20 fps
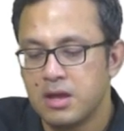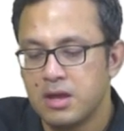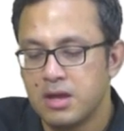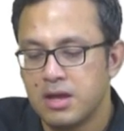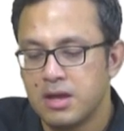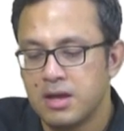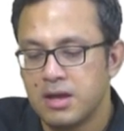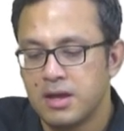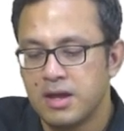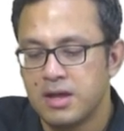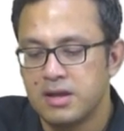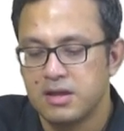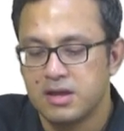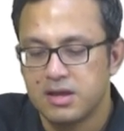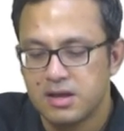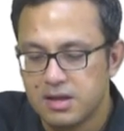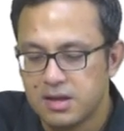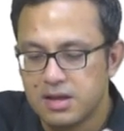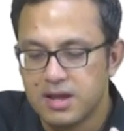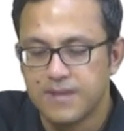uh, and he
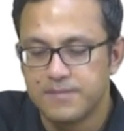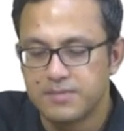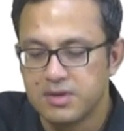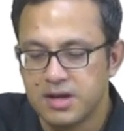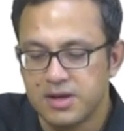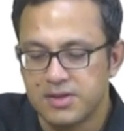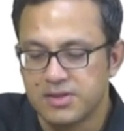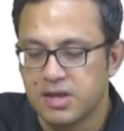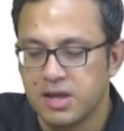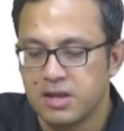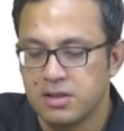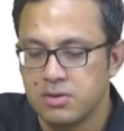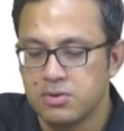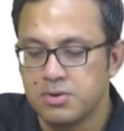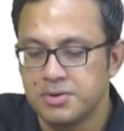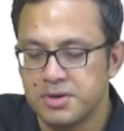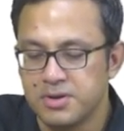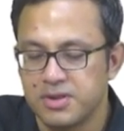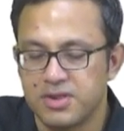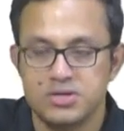kept asking the
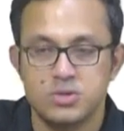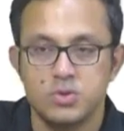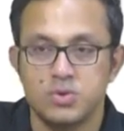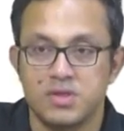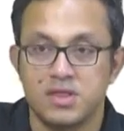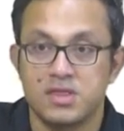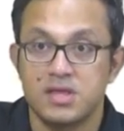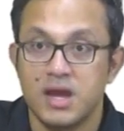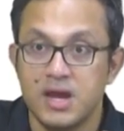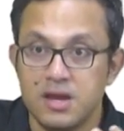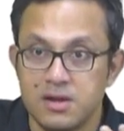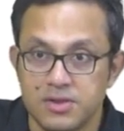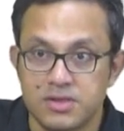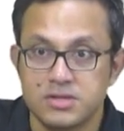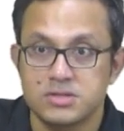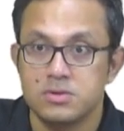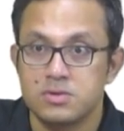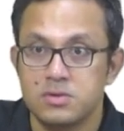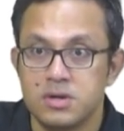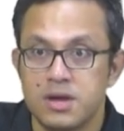audience, "Do you see the
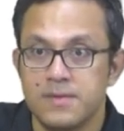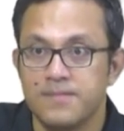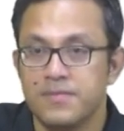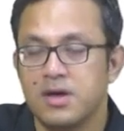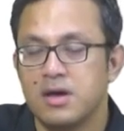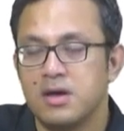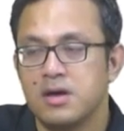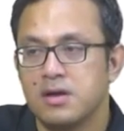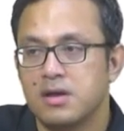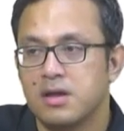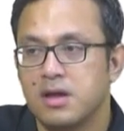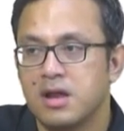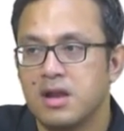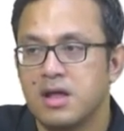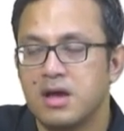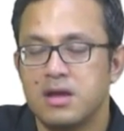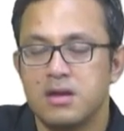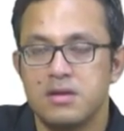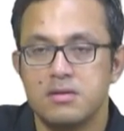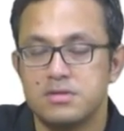story? Uh, can
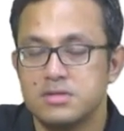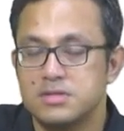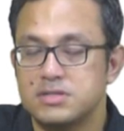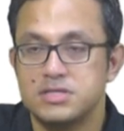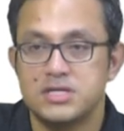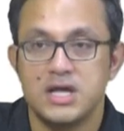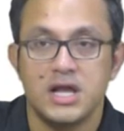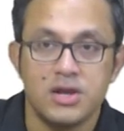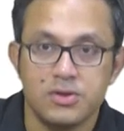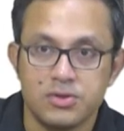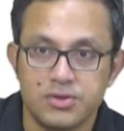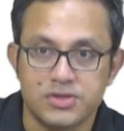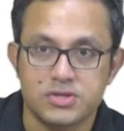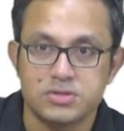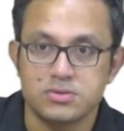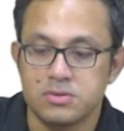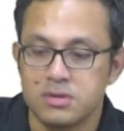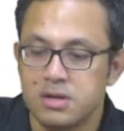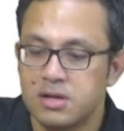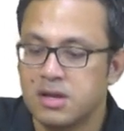I tell you the
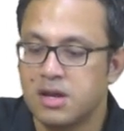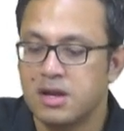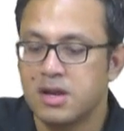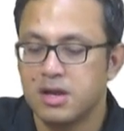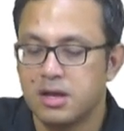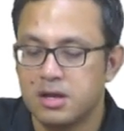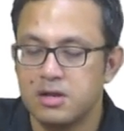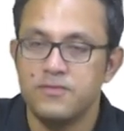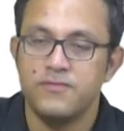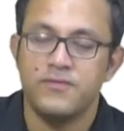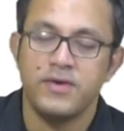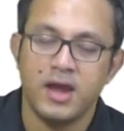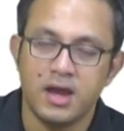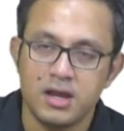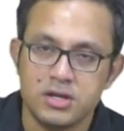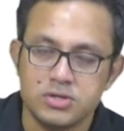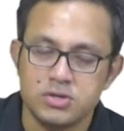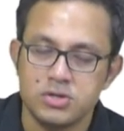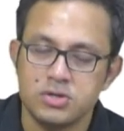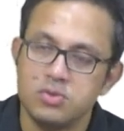story? Can I
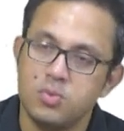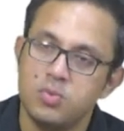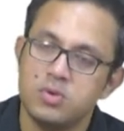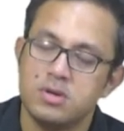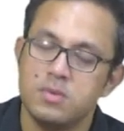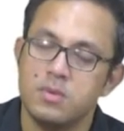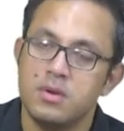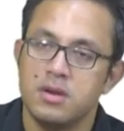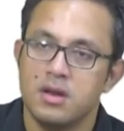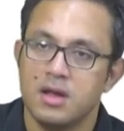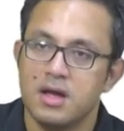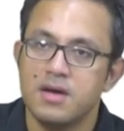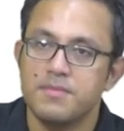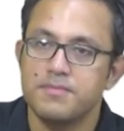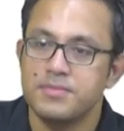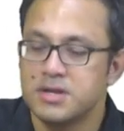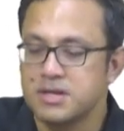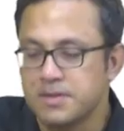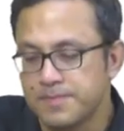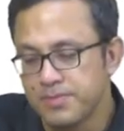convey to you what really
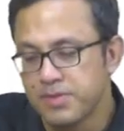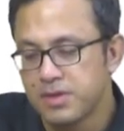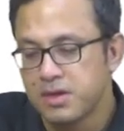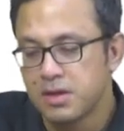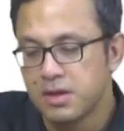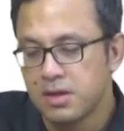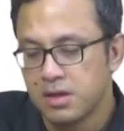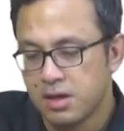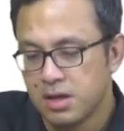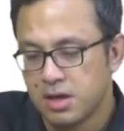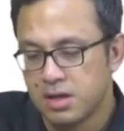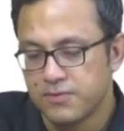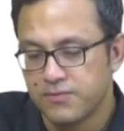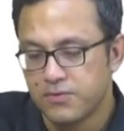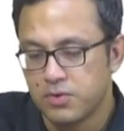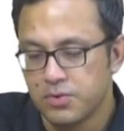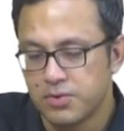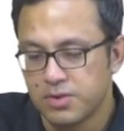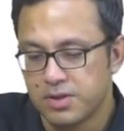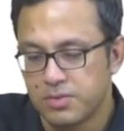happened?" And of
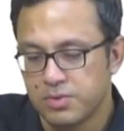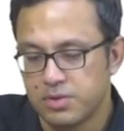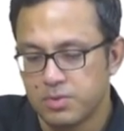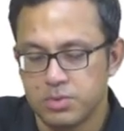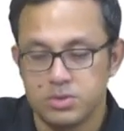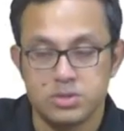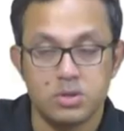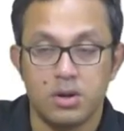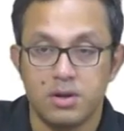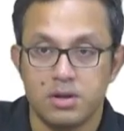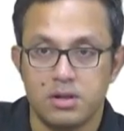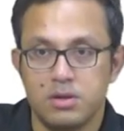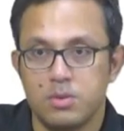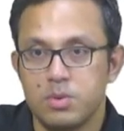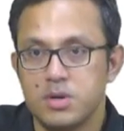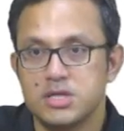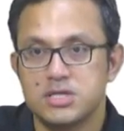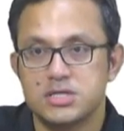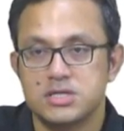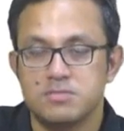course, it was a rhetorical
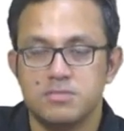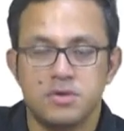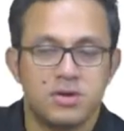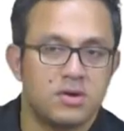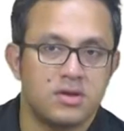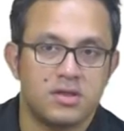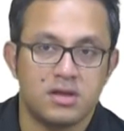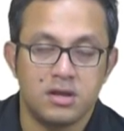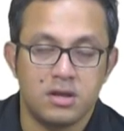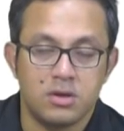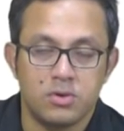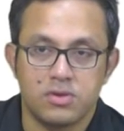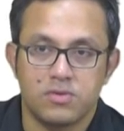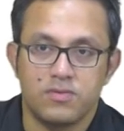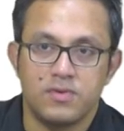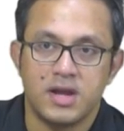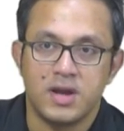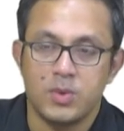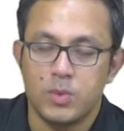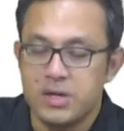question because he knows
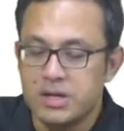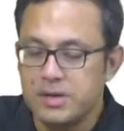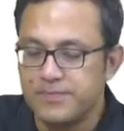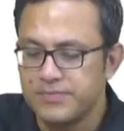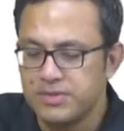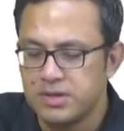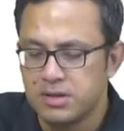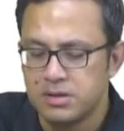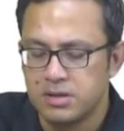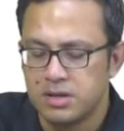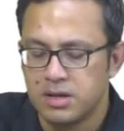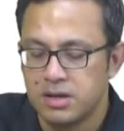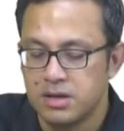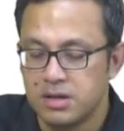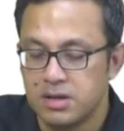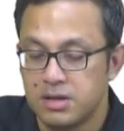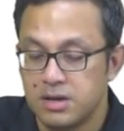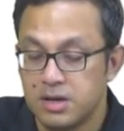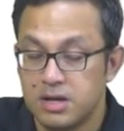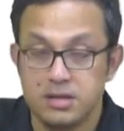very well that he,
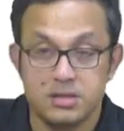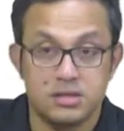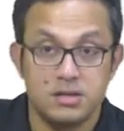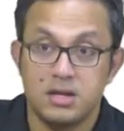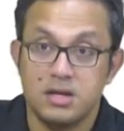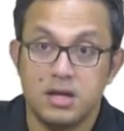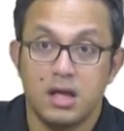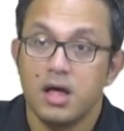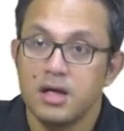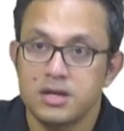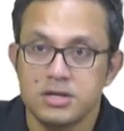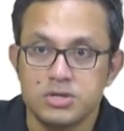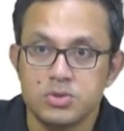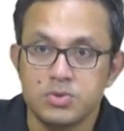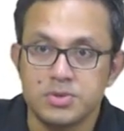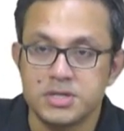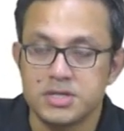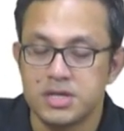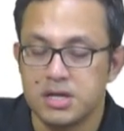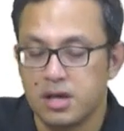uh, he, he, can't
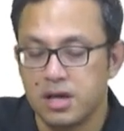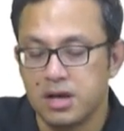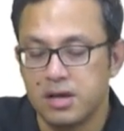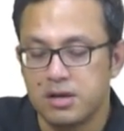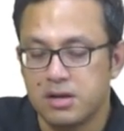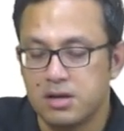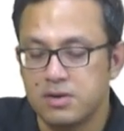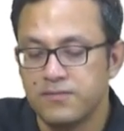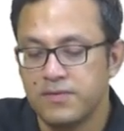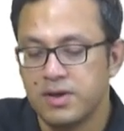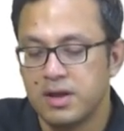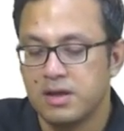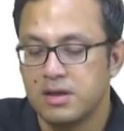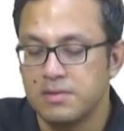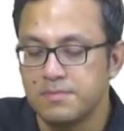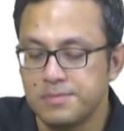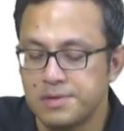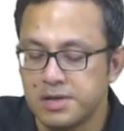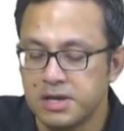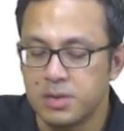do it. He can't convey
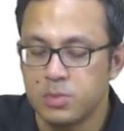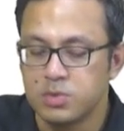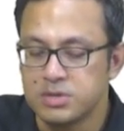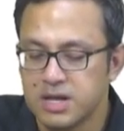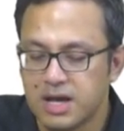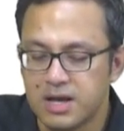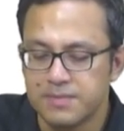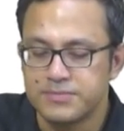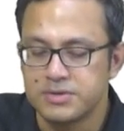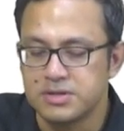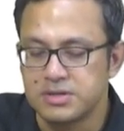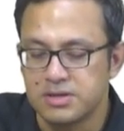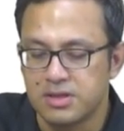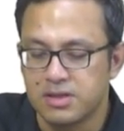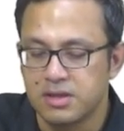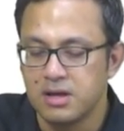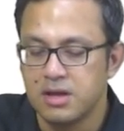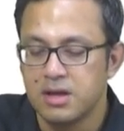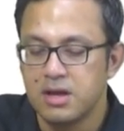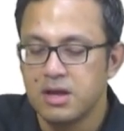completely what
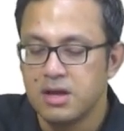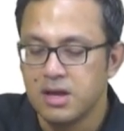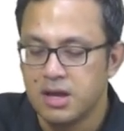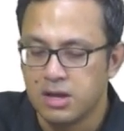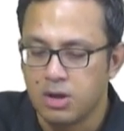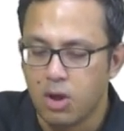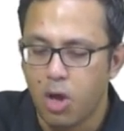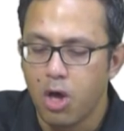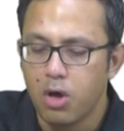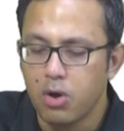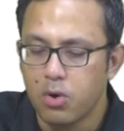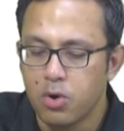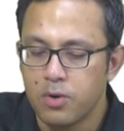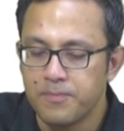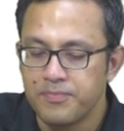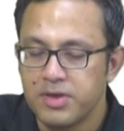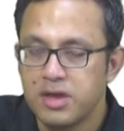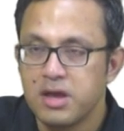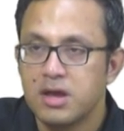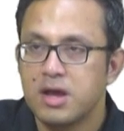happens in
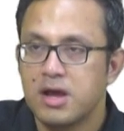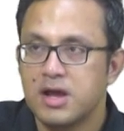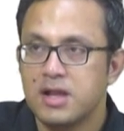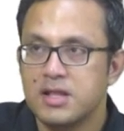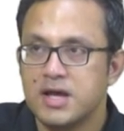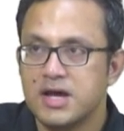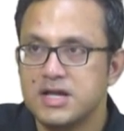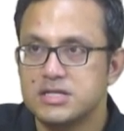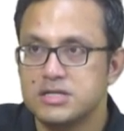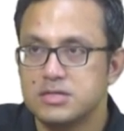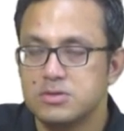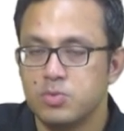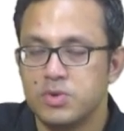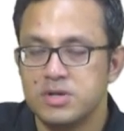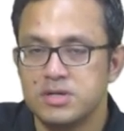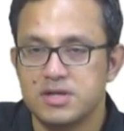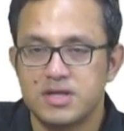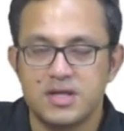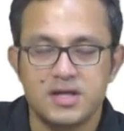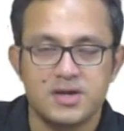Congo. And that
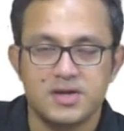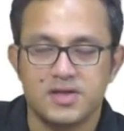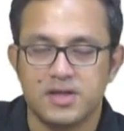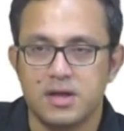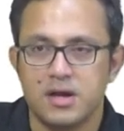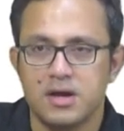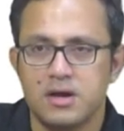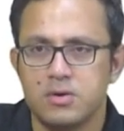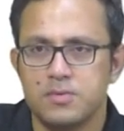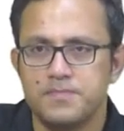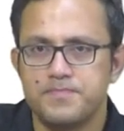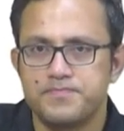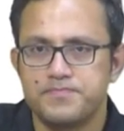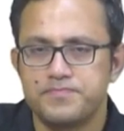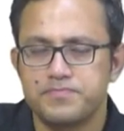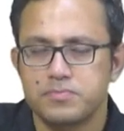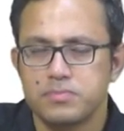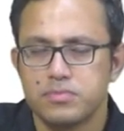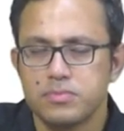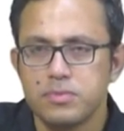we discuss how
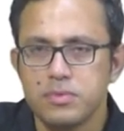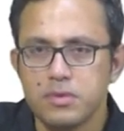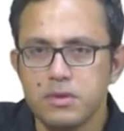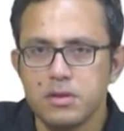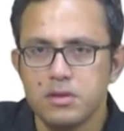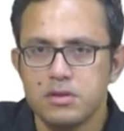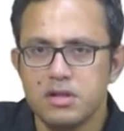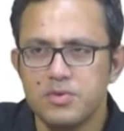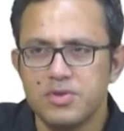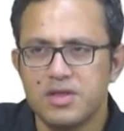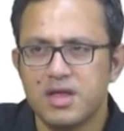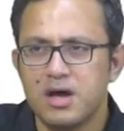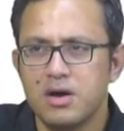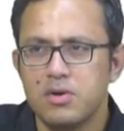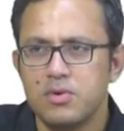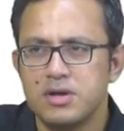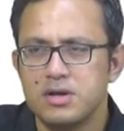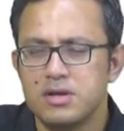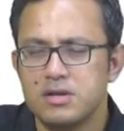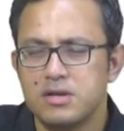that was
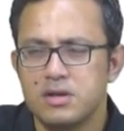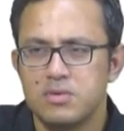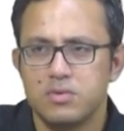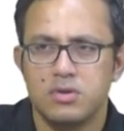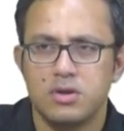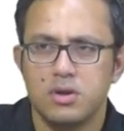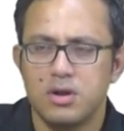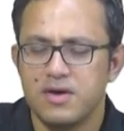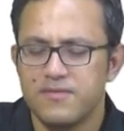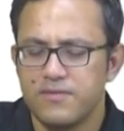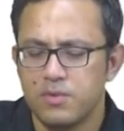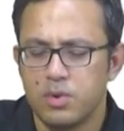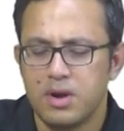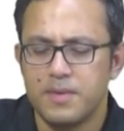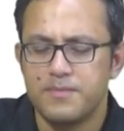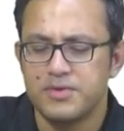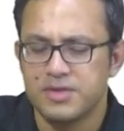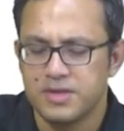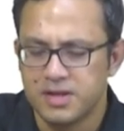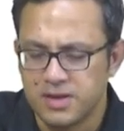how it, uh, the novel
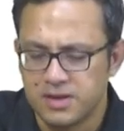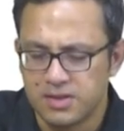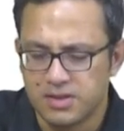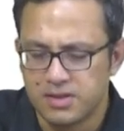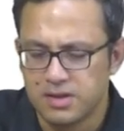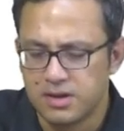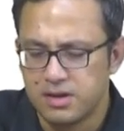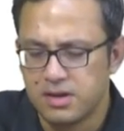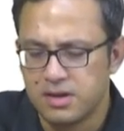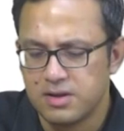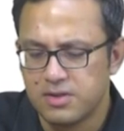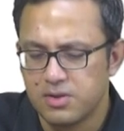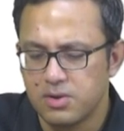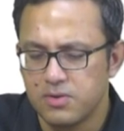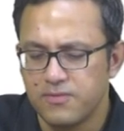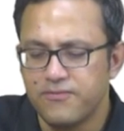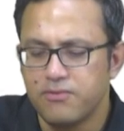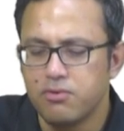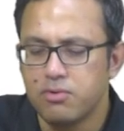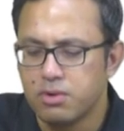represents uh, it's
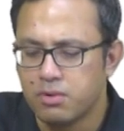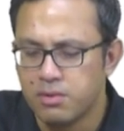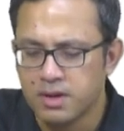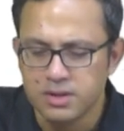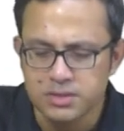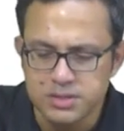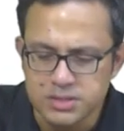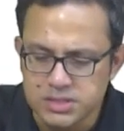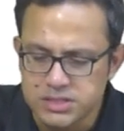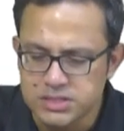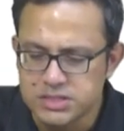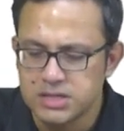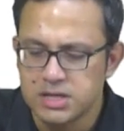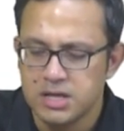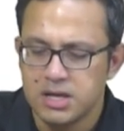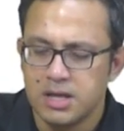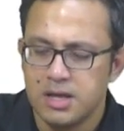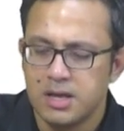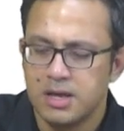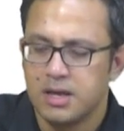sort of foregrounded
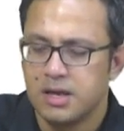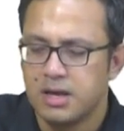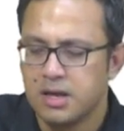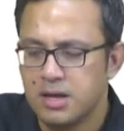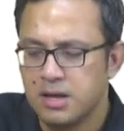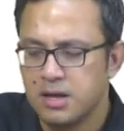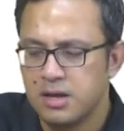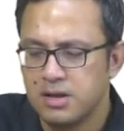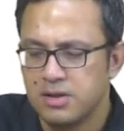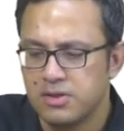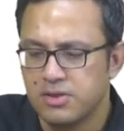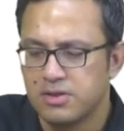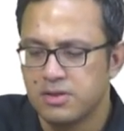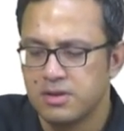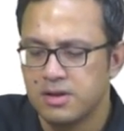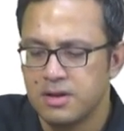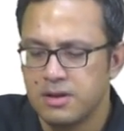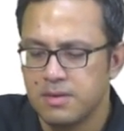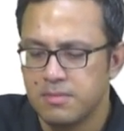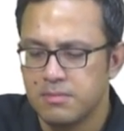uh, its
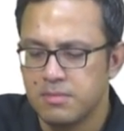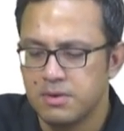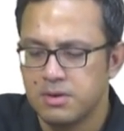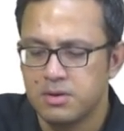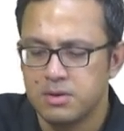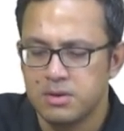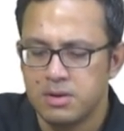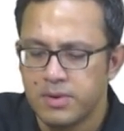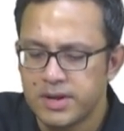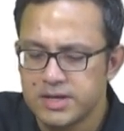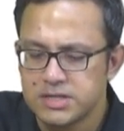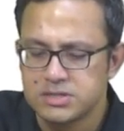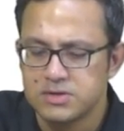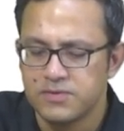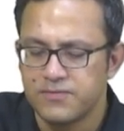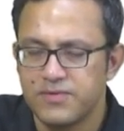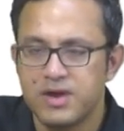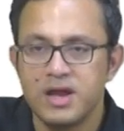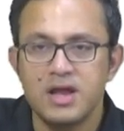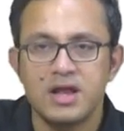um, you know,
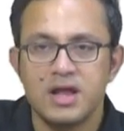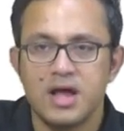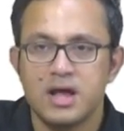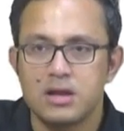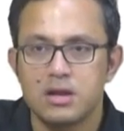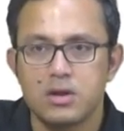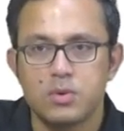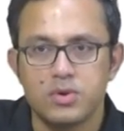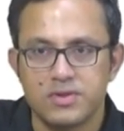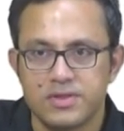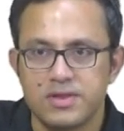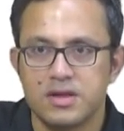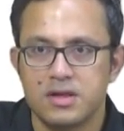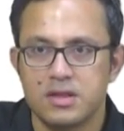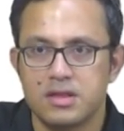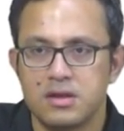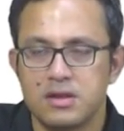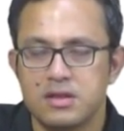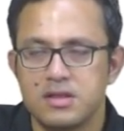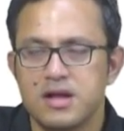narrative
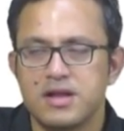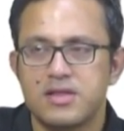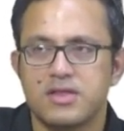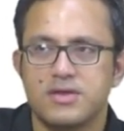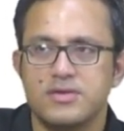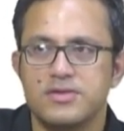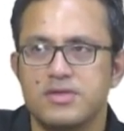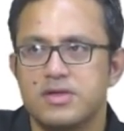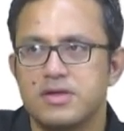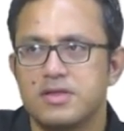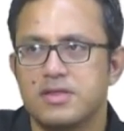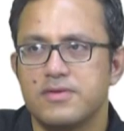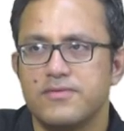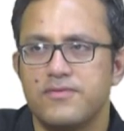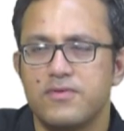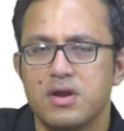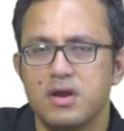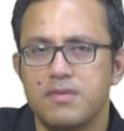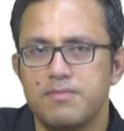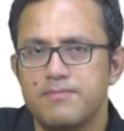inadequacies. And in that sense, it's a
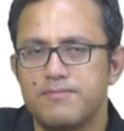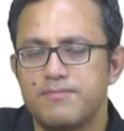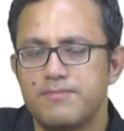very